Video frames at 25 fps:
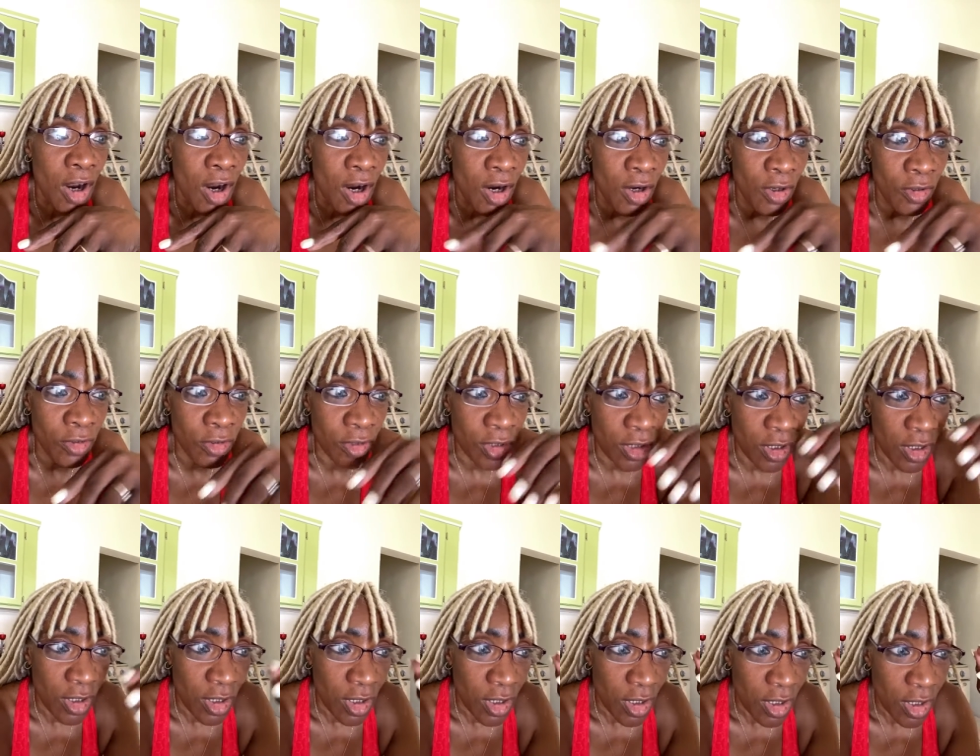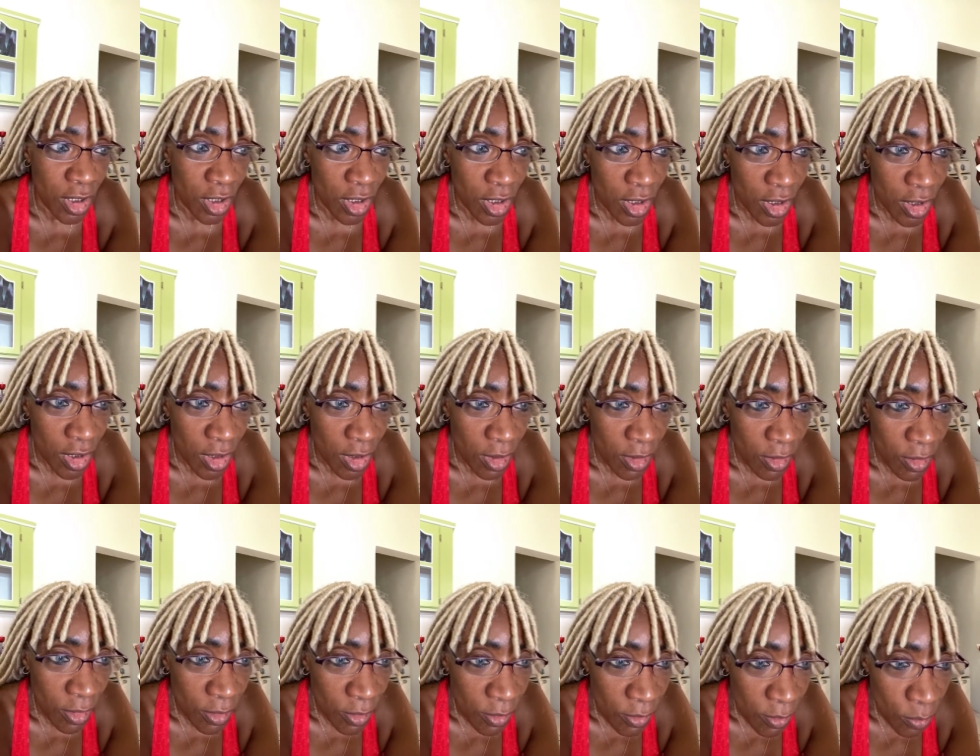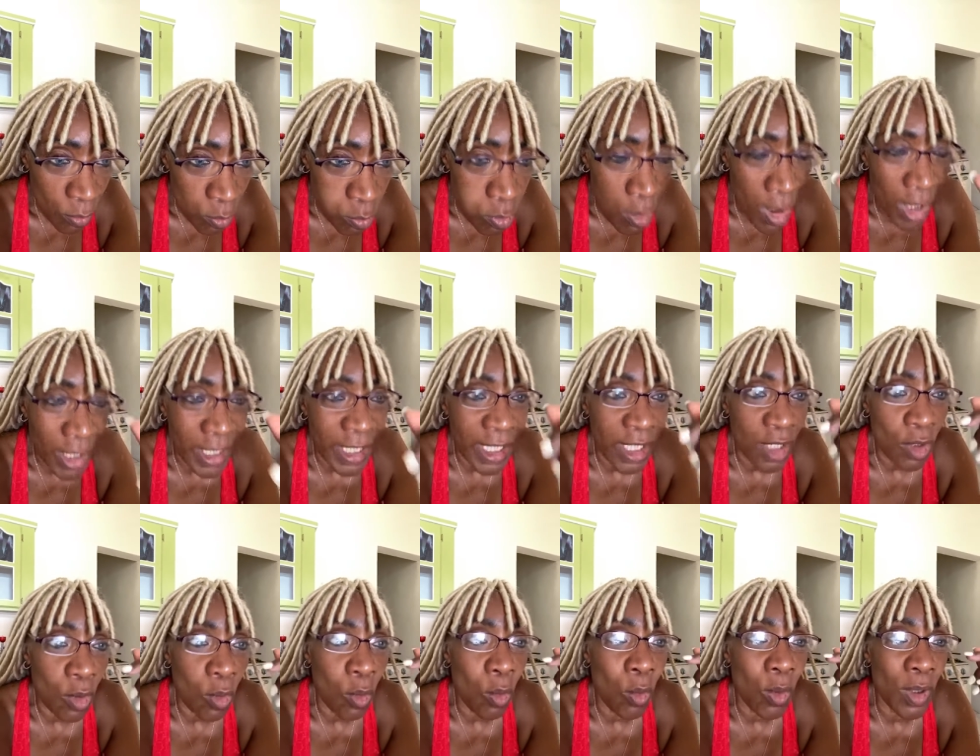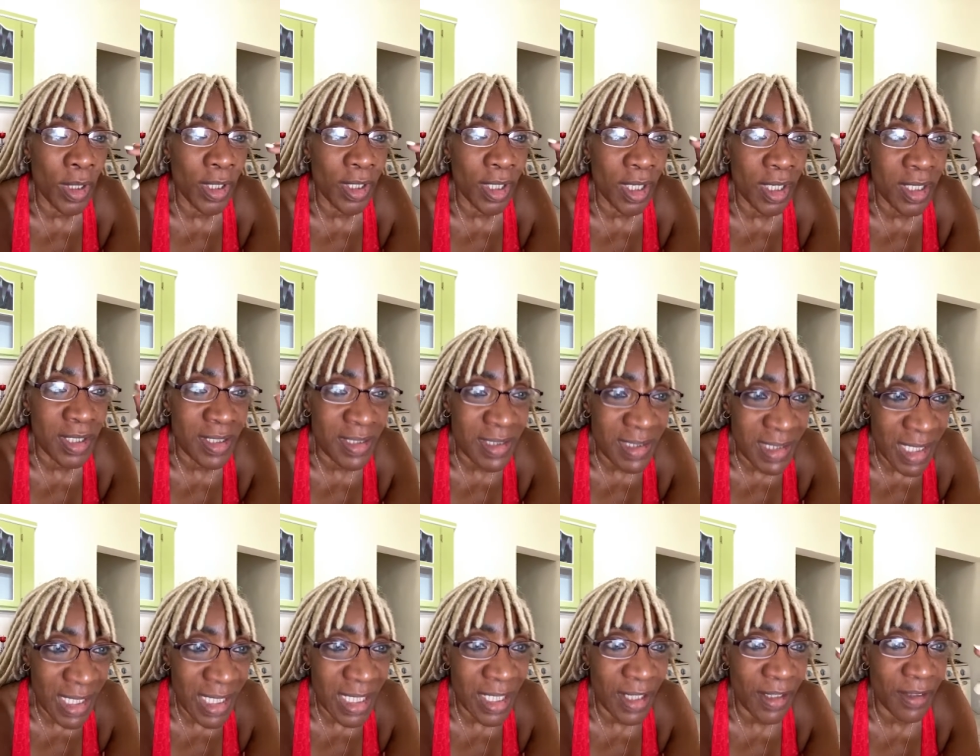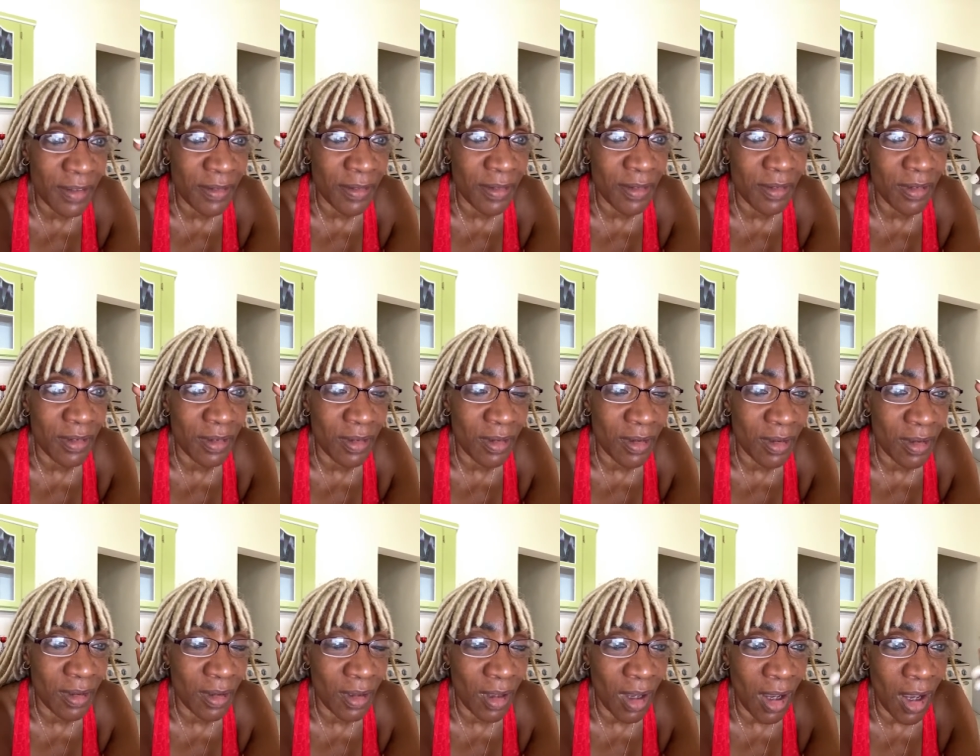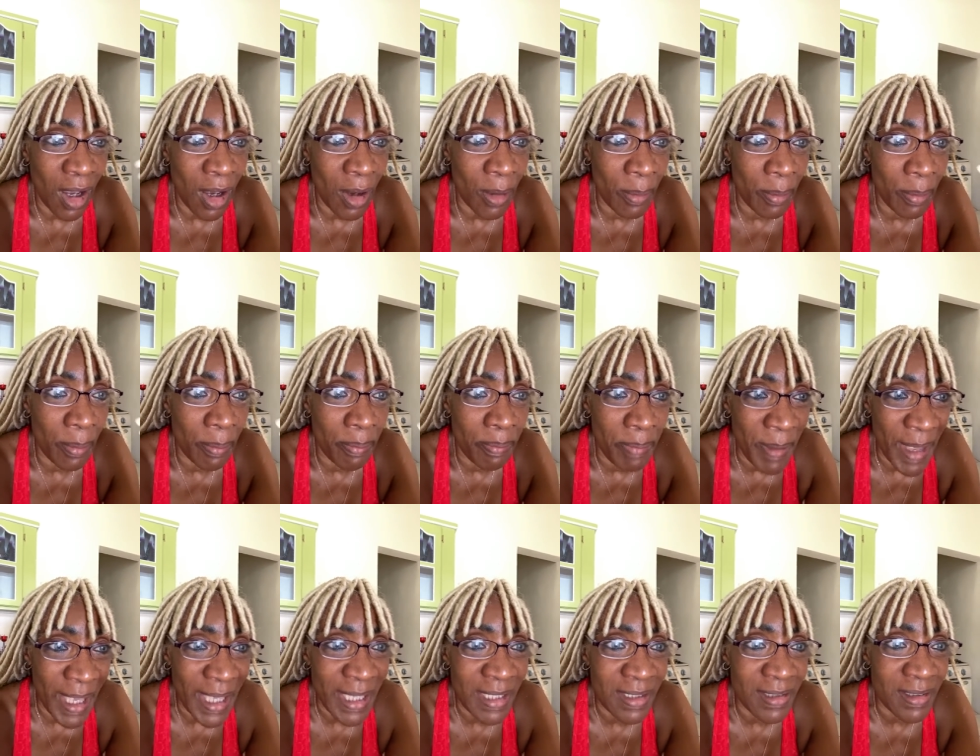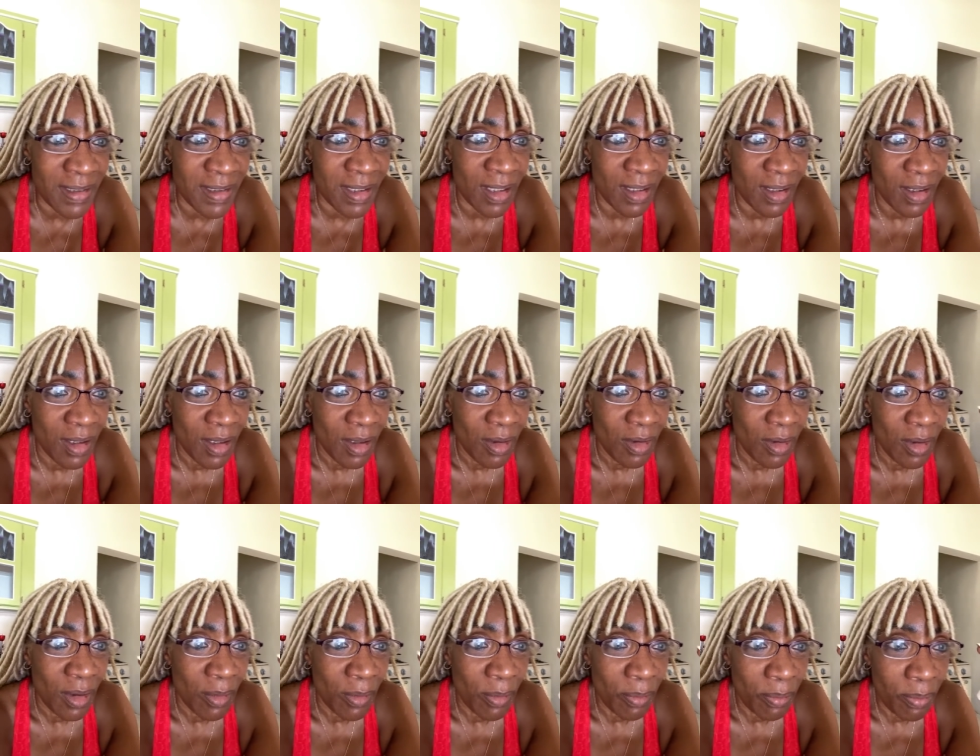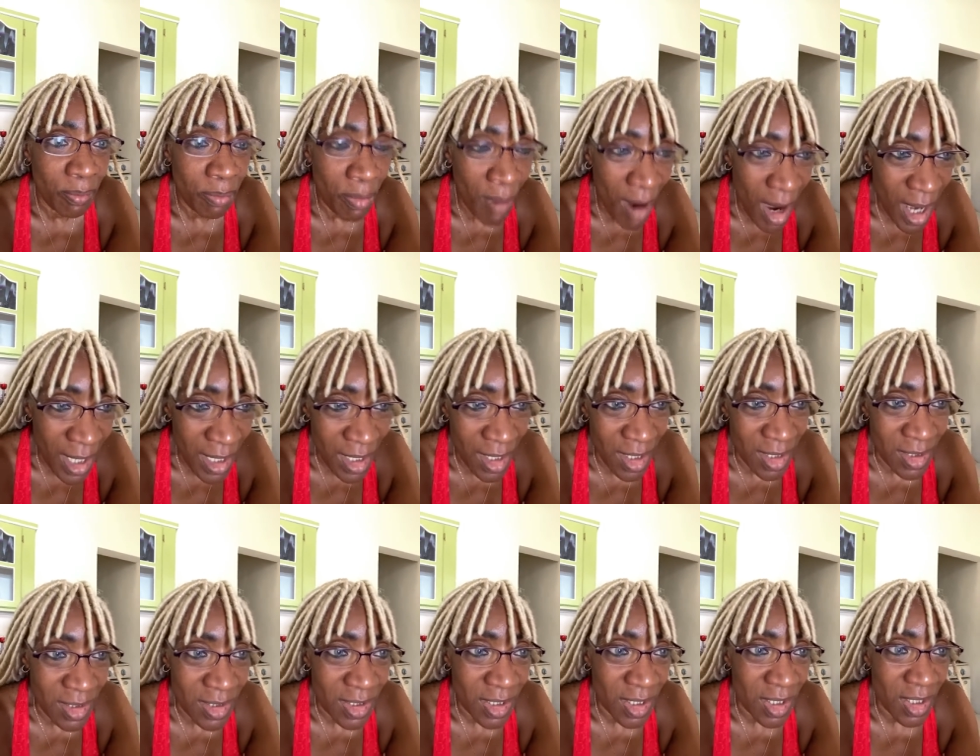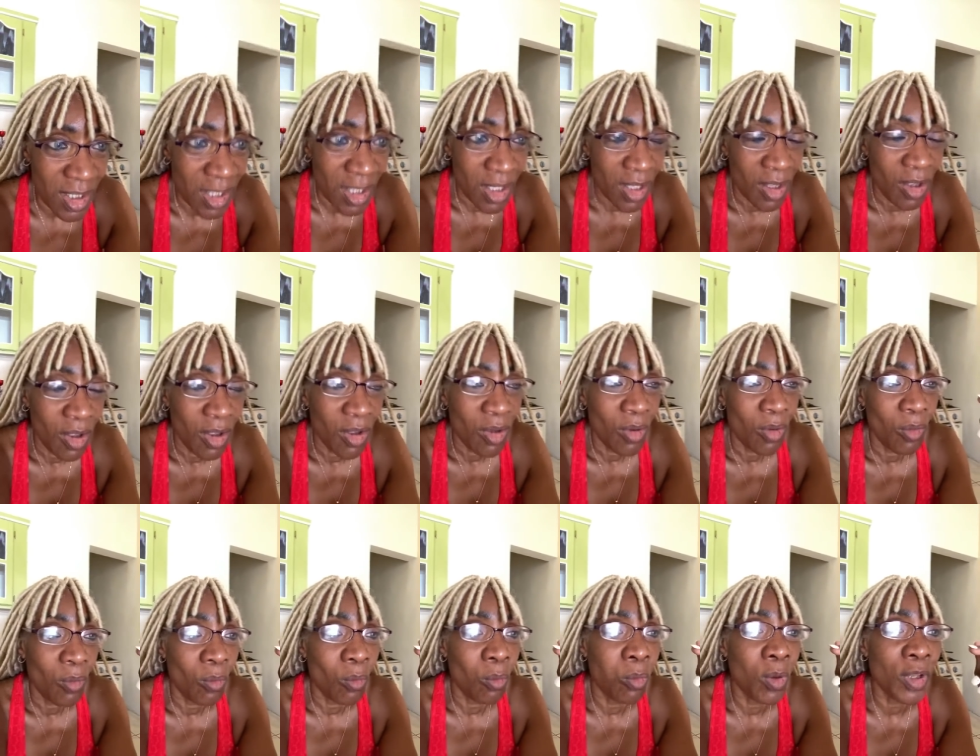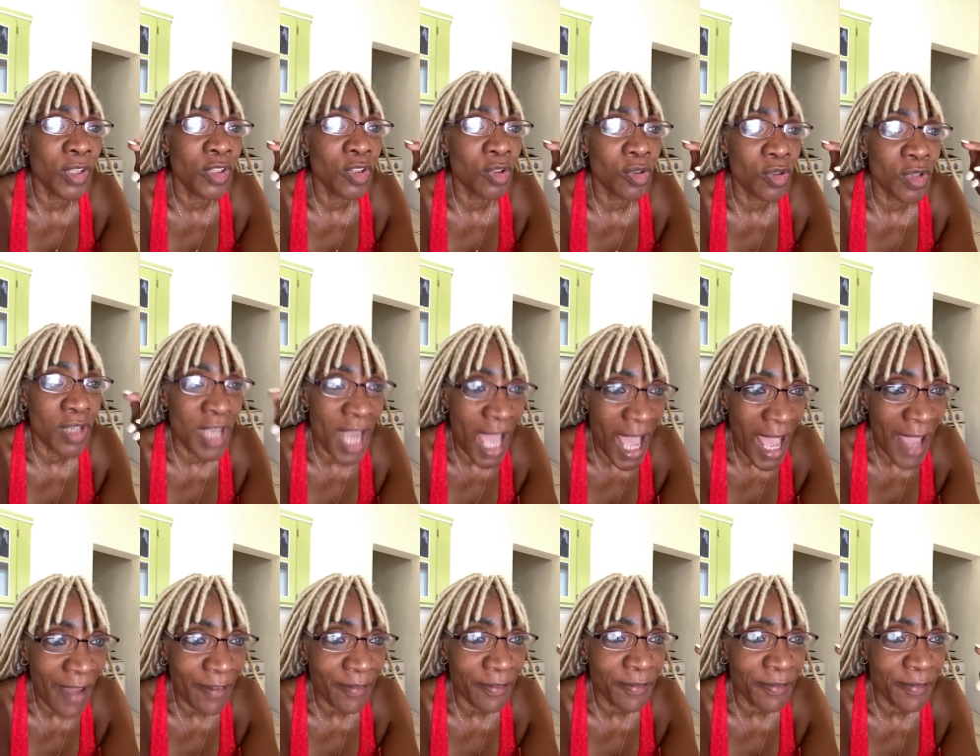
Okay. Maybe even begin fasting too. Heidi, that would be wonderful for your body. Okay.